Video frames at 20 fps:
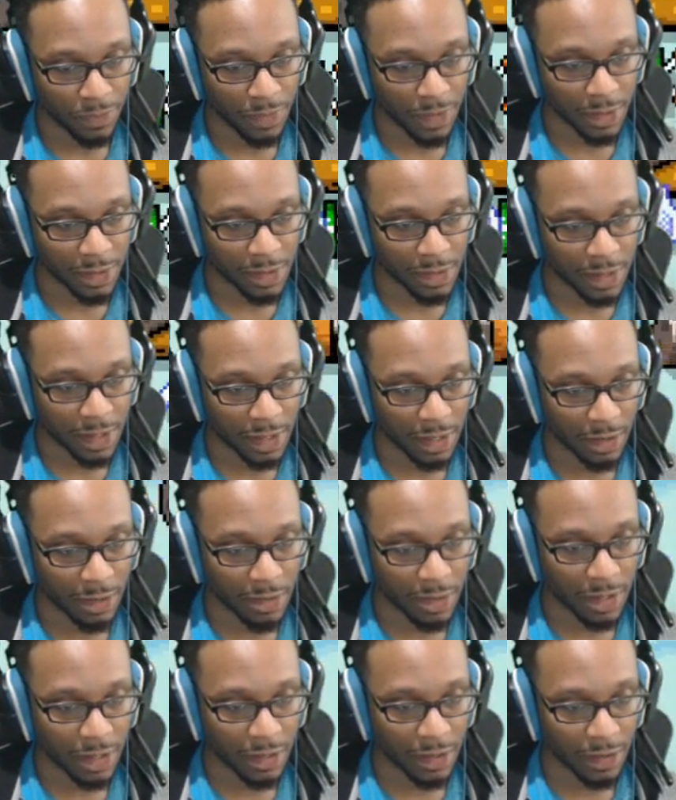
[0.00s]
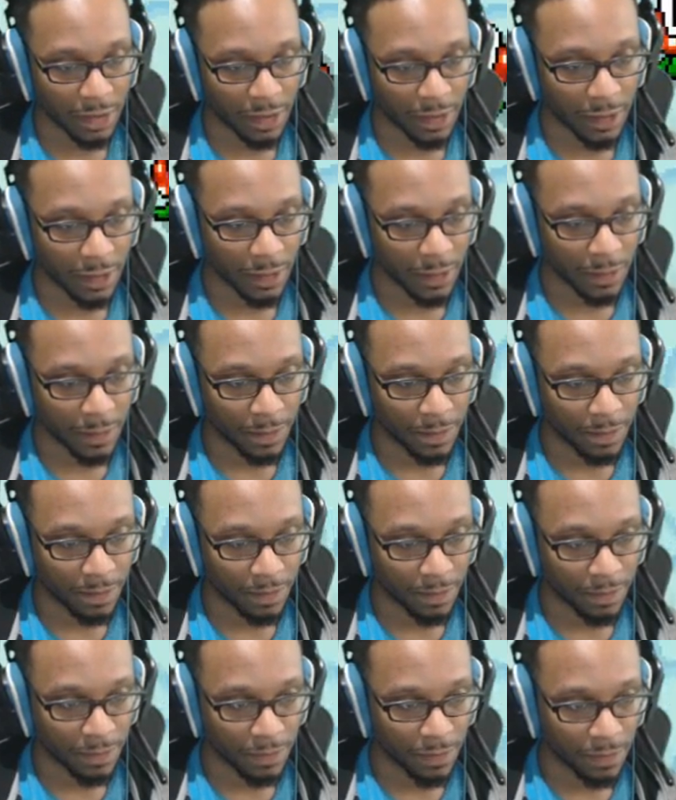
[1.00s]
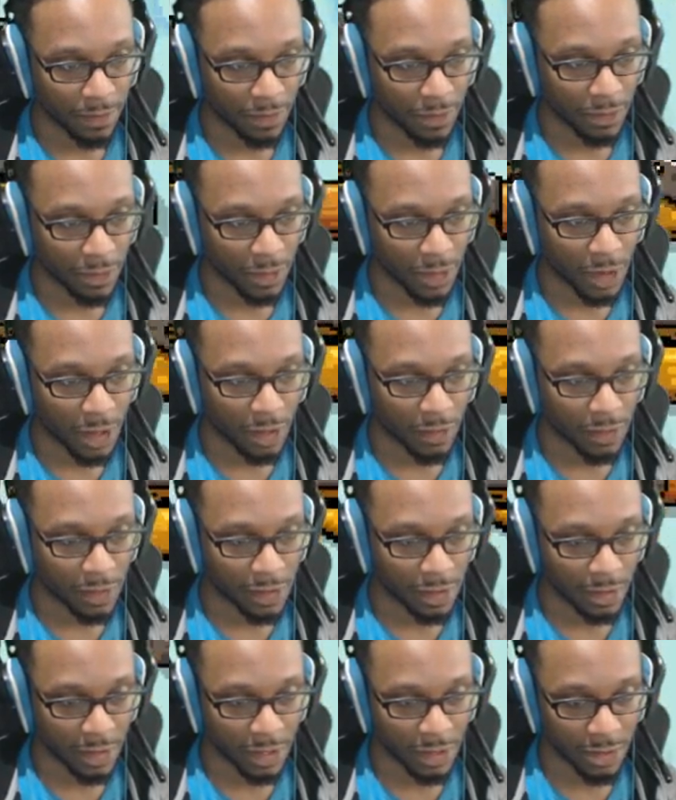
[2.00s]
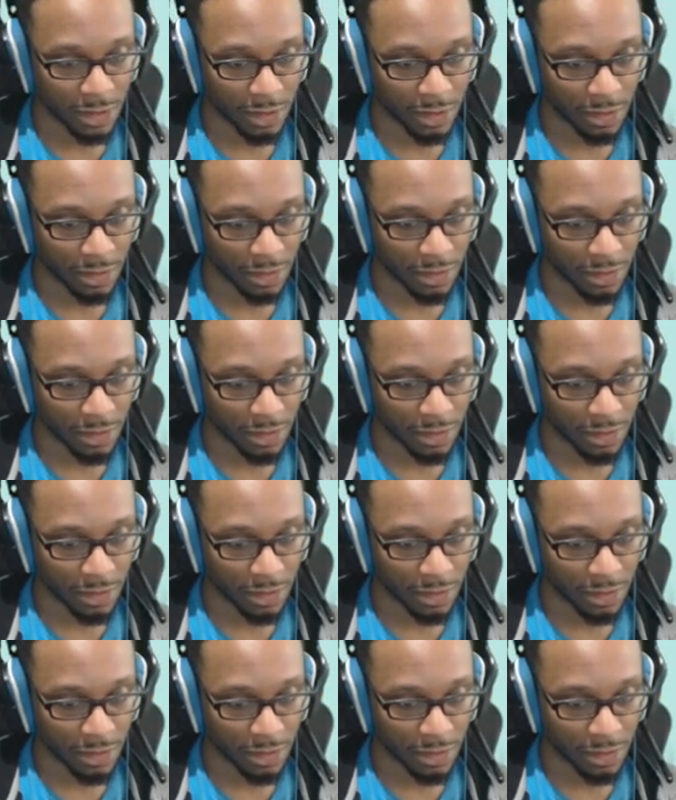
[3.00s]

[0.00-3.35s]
I'm just kidding, Greg. All of us don't hate you.